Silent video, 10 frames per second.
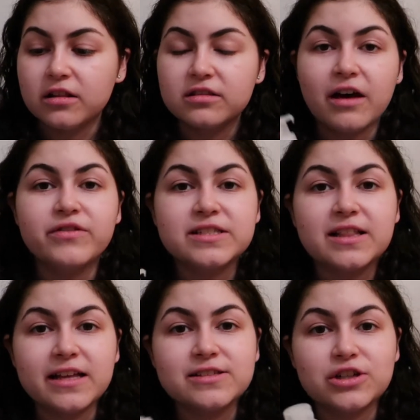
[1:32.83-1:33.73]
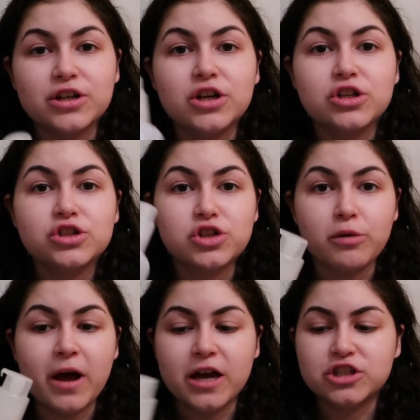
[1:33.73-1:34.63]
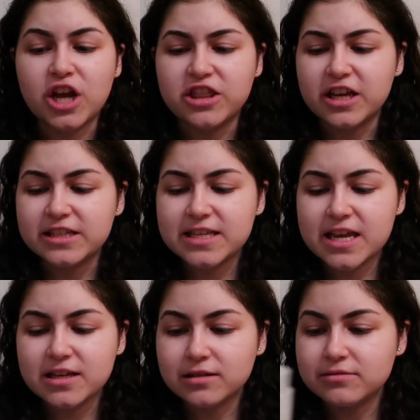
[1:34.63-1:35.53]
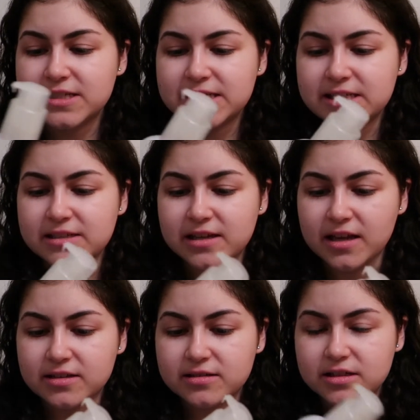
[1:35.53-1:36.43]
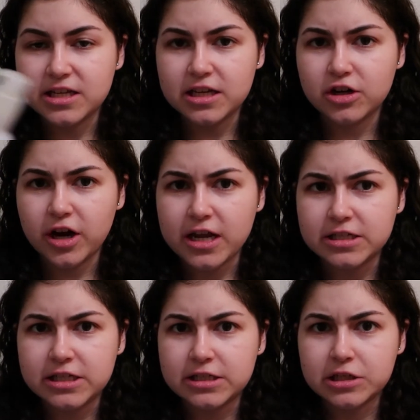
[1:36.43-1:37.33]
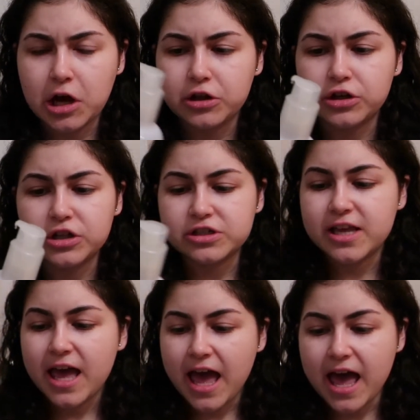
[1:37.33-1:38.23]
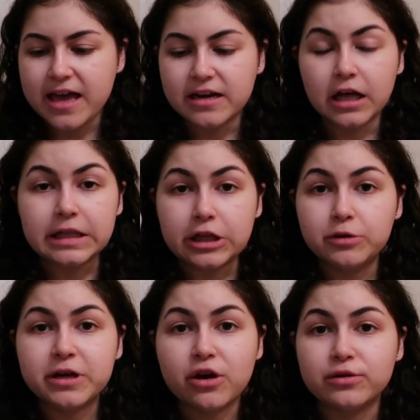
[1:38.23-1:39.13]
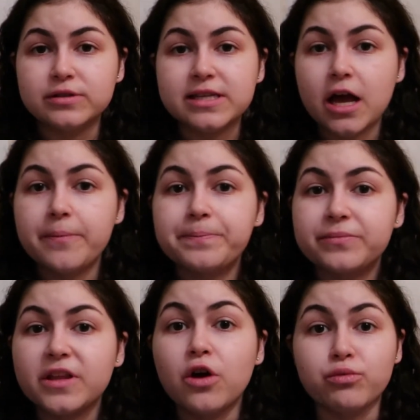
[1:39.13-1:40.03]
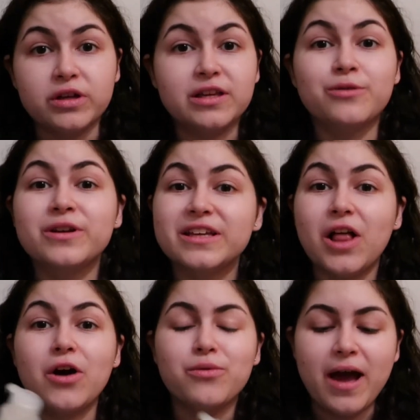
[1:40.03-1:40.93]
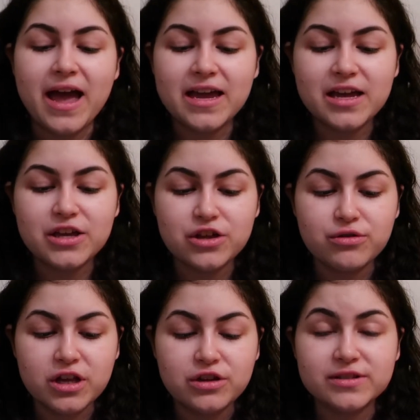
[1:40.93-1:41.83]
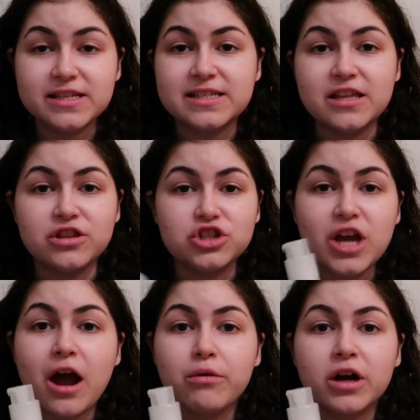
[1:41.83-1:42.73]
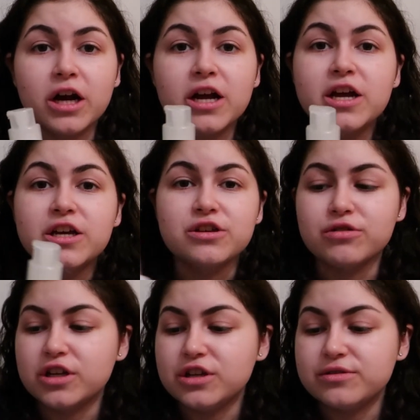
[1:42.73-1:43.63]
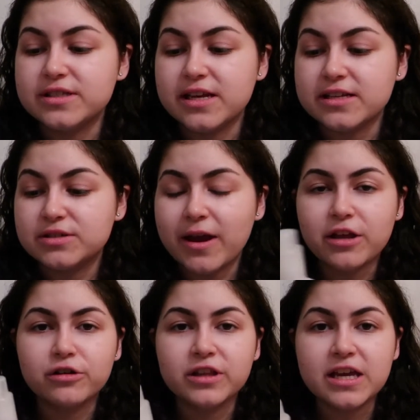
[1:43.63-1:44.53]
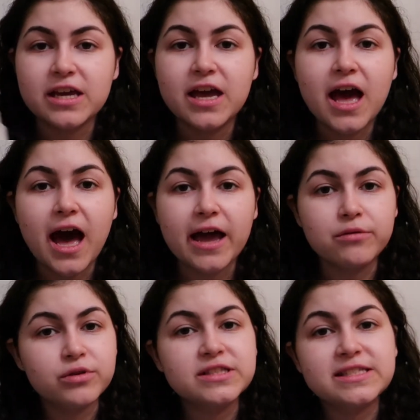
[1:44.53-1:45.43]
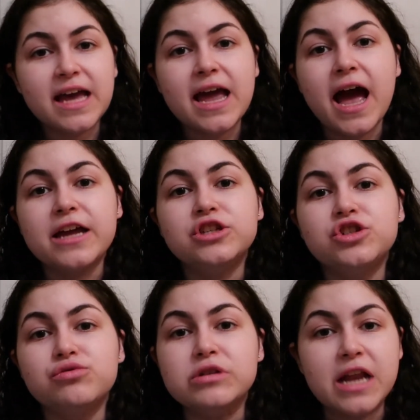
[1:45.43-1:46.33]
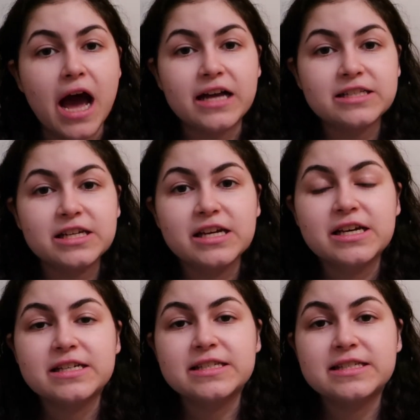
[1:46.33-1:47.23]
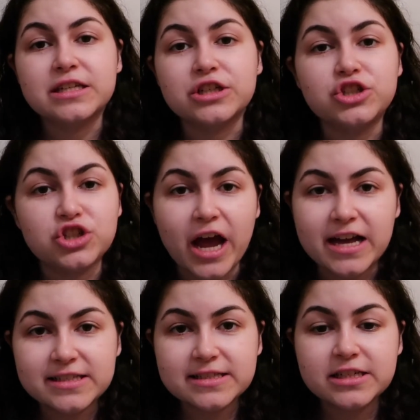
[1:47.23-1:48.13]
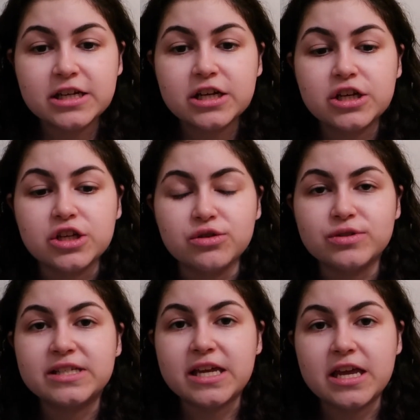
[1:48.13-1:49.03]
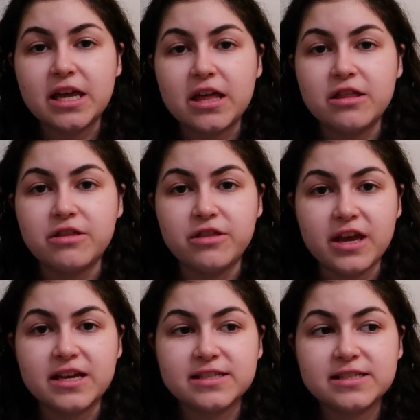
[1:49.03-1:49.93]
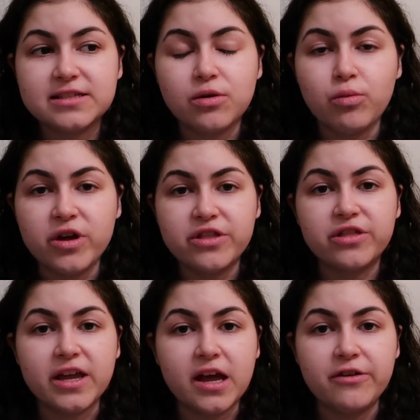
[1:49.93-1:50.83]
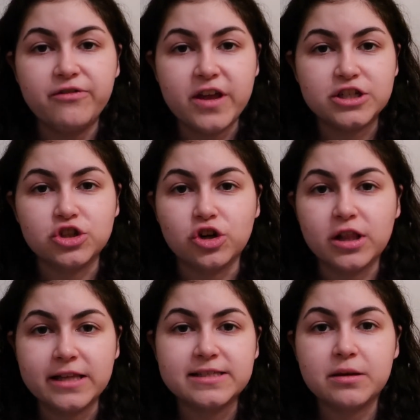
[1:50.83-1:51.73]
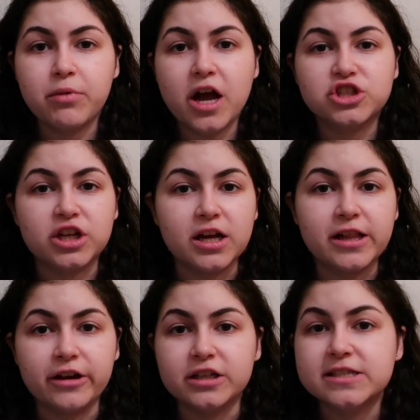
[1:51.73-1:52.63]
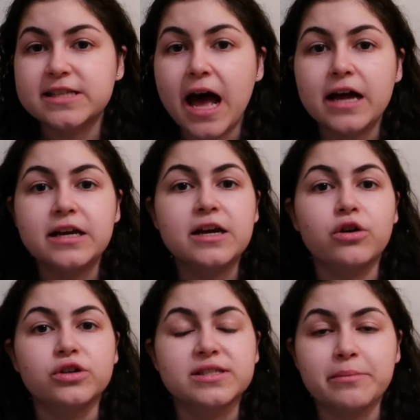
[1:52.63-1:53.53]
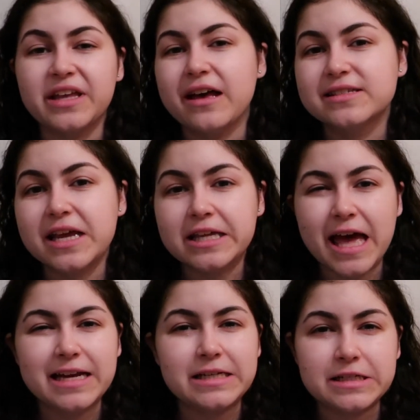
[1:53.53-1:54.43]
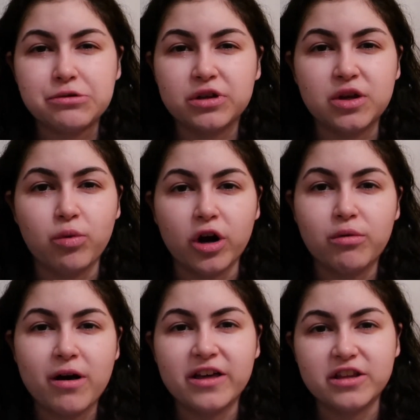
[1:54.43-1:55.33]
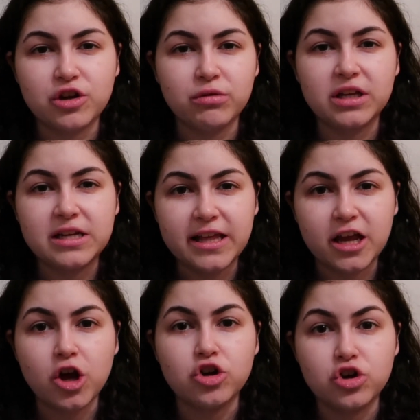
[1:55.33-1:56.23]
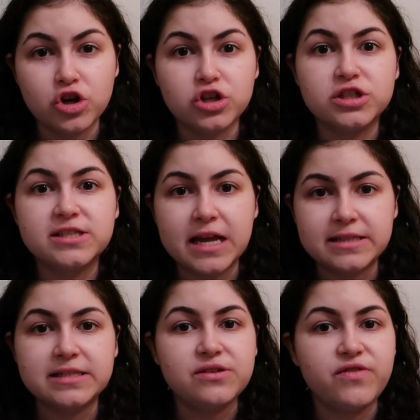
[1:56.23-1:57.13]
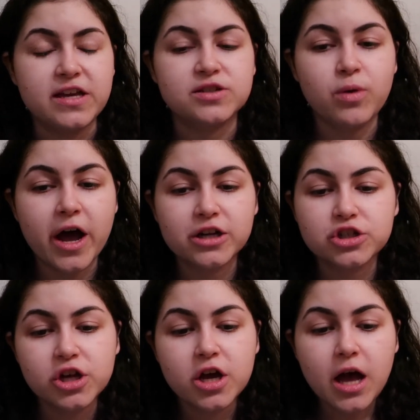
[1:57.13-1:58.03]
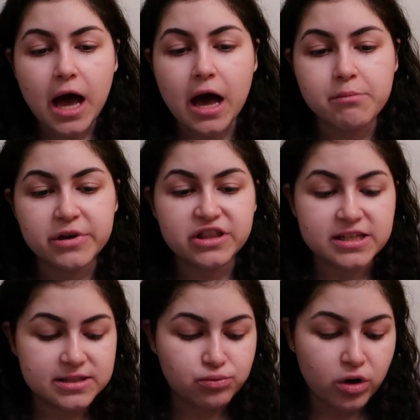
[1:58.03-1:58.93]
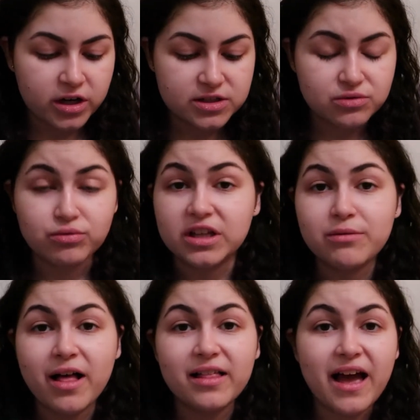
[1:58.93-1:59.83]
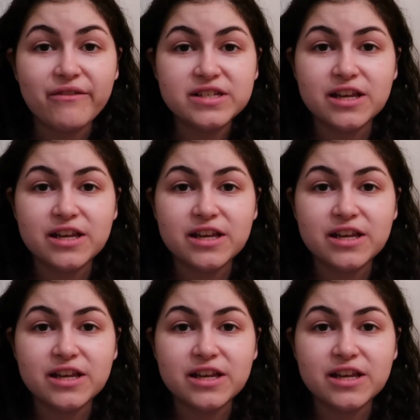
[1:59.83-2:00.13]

love this cleanser so much. I think it's like 16 or $18 and a little bit goes a really really long way you can use this in the shower you can use this regularly I would say I do not suggest using this with like a facial cleansing brush like a Clarisonic or something else like that it doesn't really work well I think you really need like a good Sudsy face wash um, but this works really well every